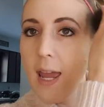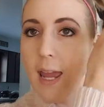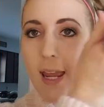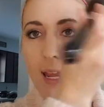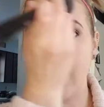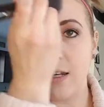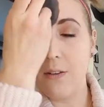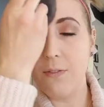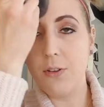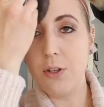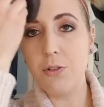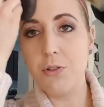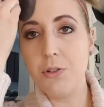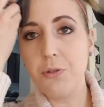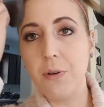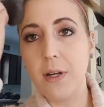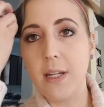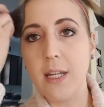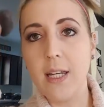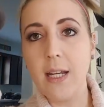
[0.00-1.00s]
And if you
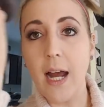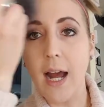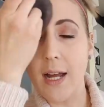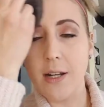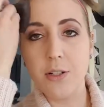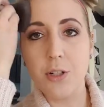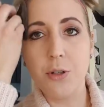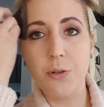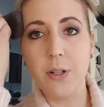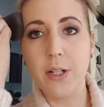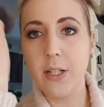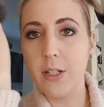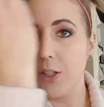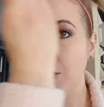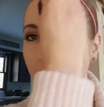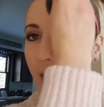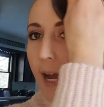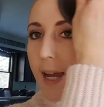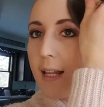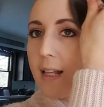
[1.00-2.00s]
do any contouring
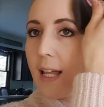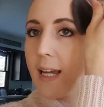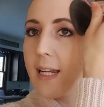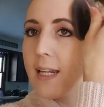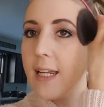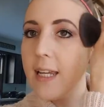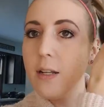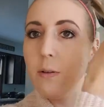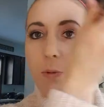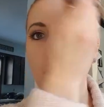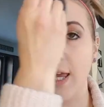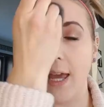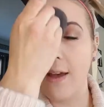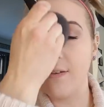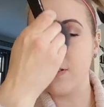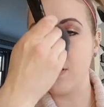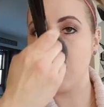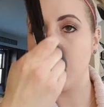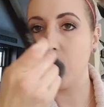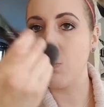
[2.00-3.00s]
or highlighting, we
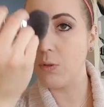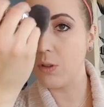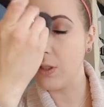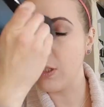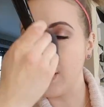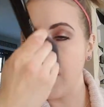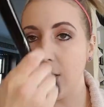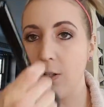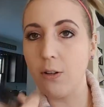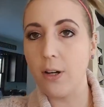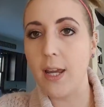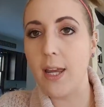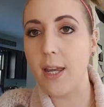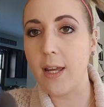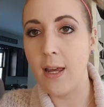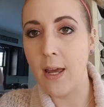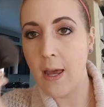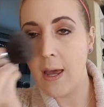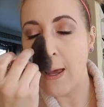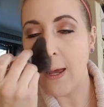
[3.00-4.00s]
have some really
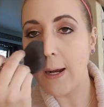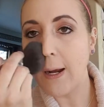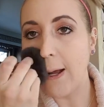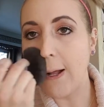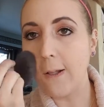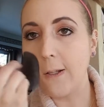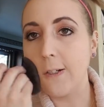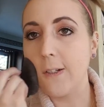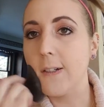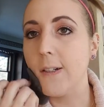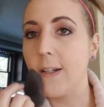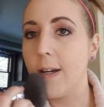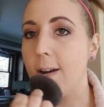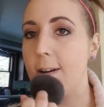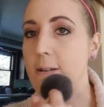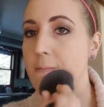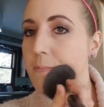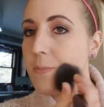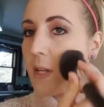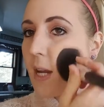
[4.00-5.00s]
great colored
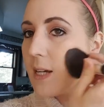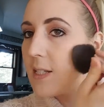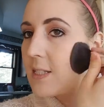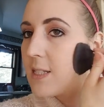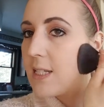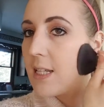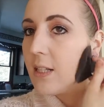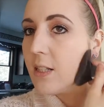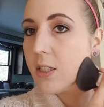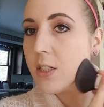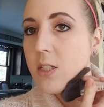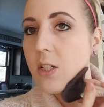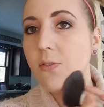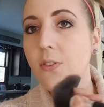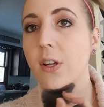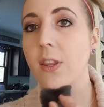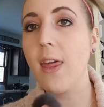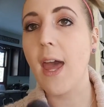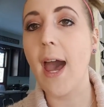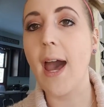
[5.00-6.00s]
concealers
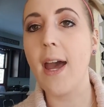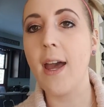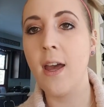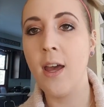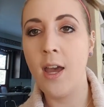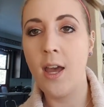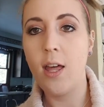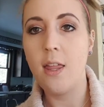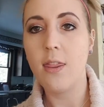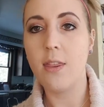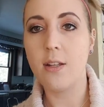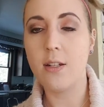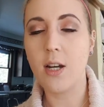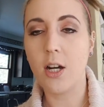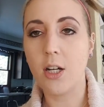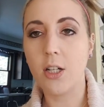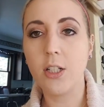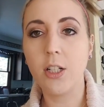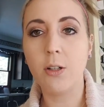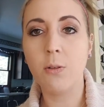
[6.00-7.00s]
for that. The
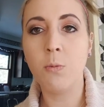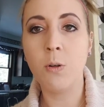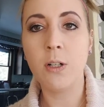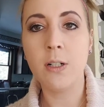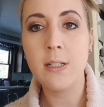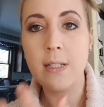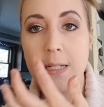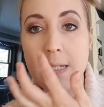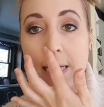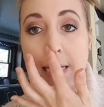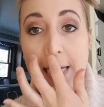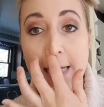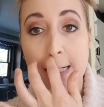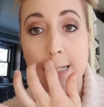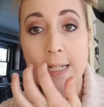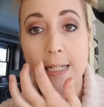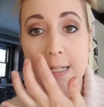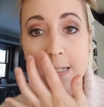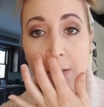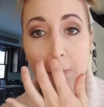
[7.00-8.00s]
darker one,
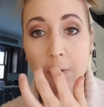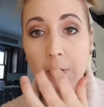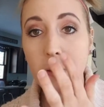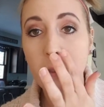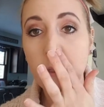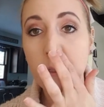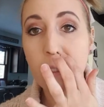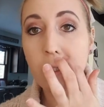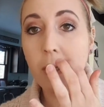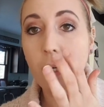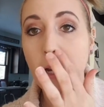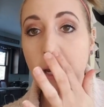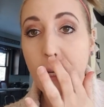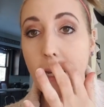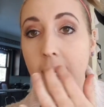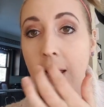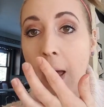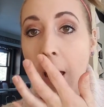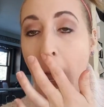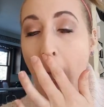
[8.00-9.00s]
6, is a really
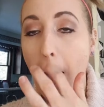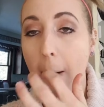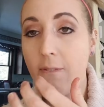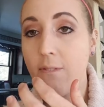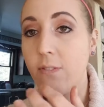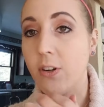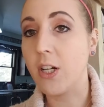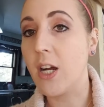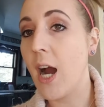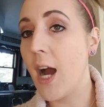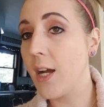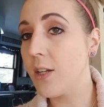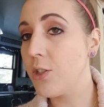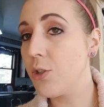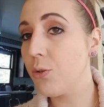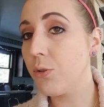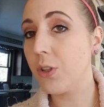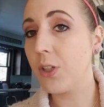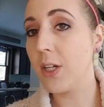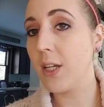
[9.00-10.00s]
great for
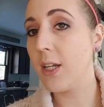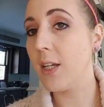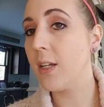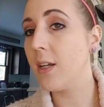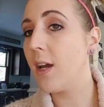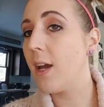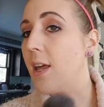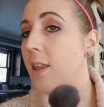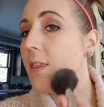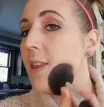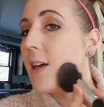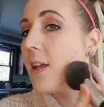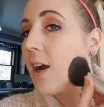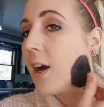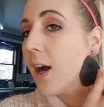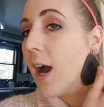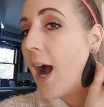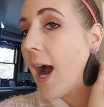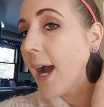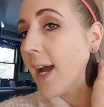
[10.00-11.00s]
contouring, and then
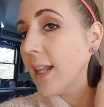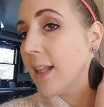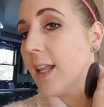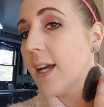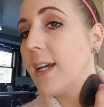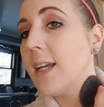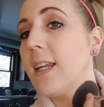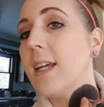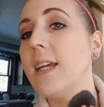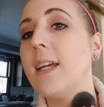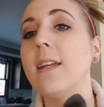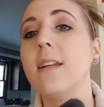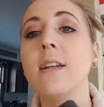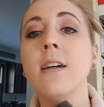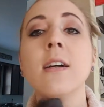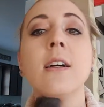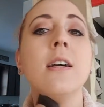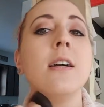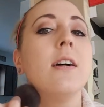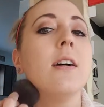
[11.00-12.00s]
our
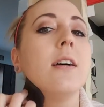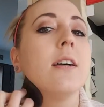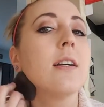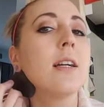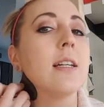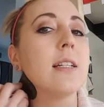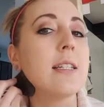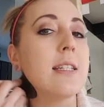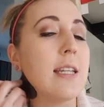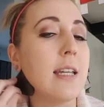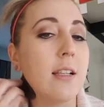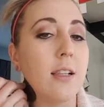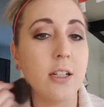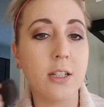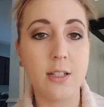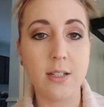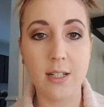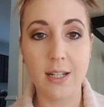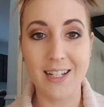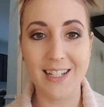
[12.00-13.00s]
highlighting
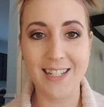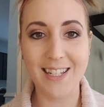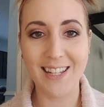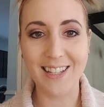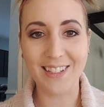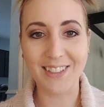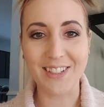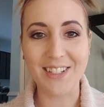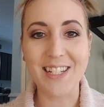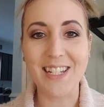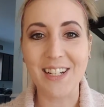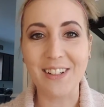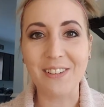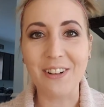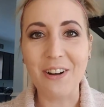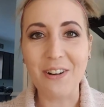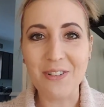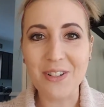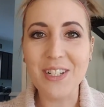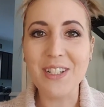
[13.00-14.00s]
concealer is Concealer
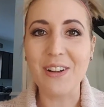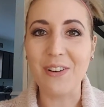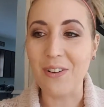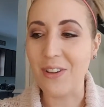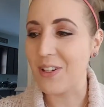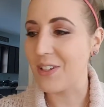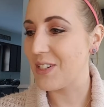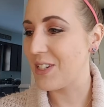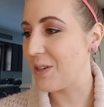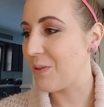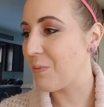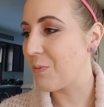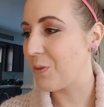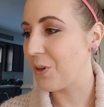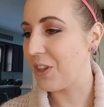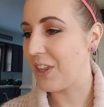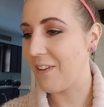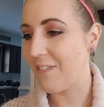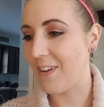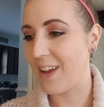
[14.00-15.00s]
0. So there's some
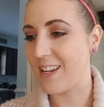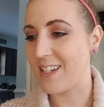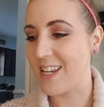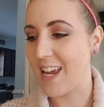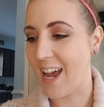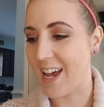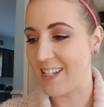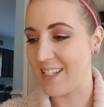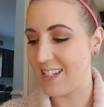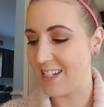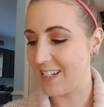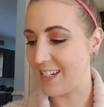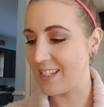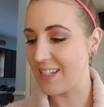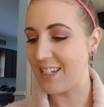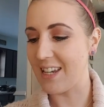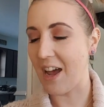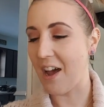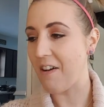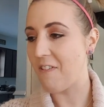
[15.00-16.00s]
really fantastic
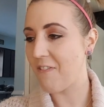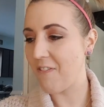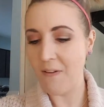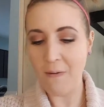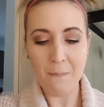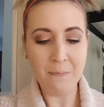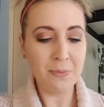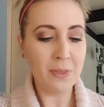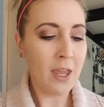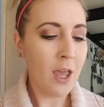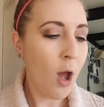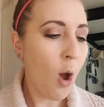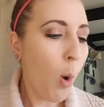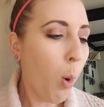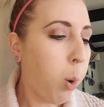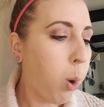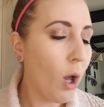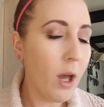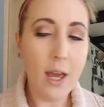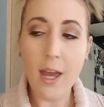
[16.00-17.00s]
stuff.
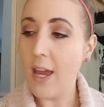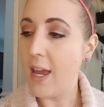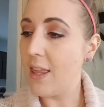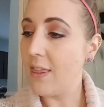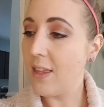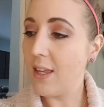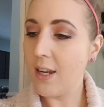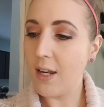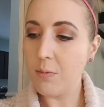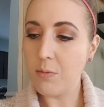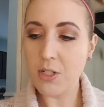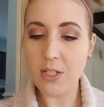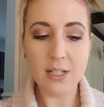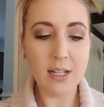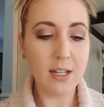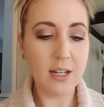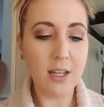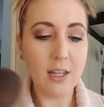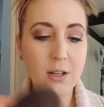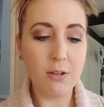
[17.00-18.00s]
And then I'm just
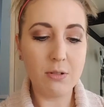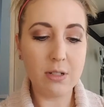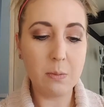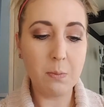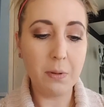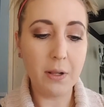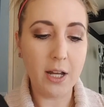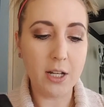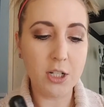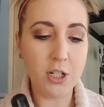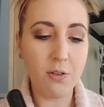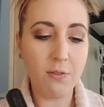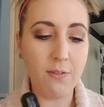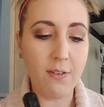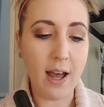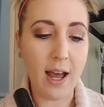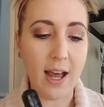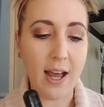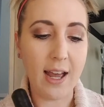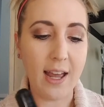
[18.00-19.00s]
going to use Blush
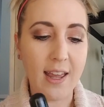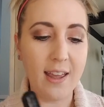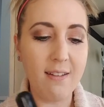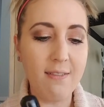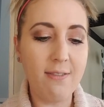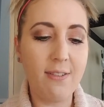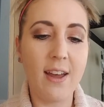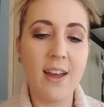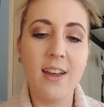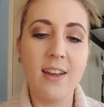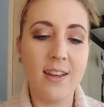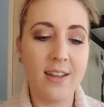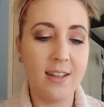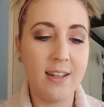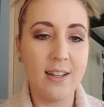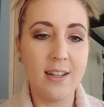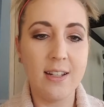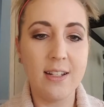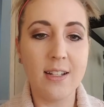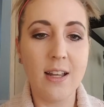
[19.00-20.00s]
5
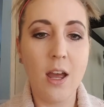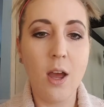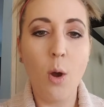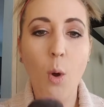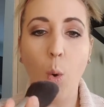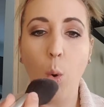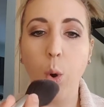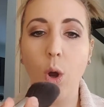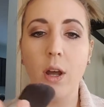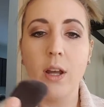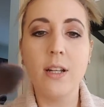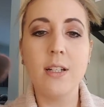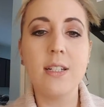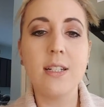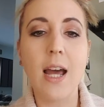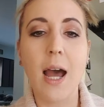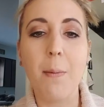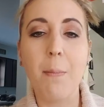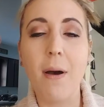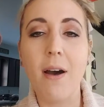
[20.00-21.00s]
to
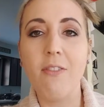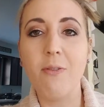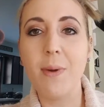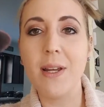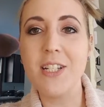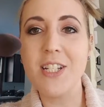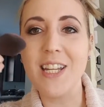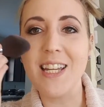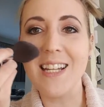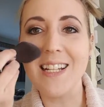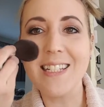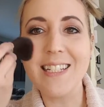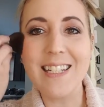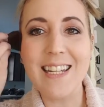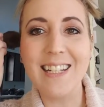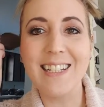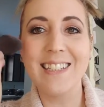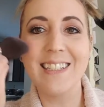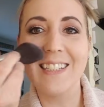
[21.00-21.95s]
top off my cheeks.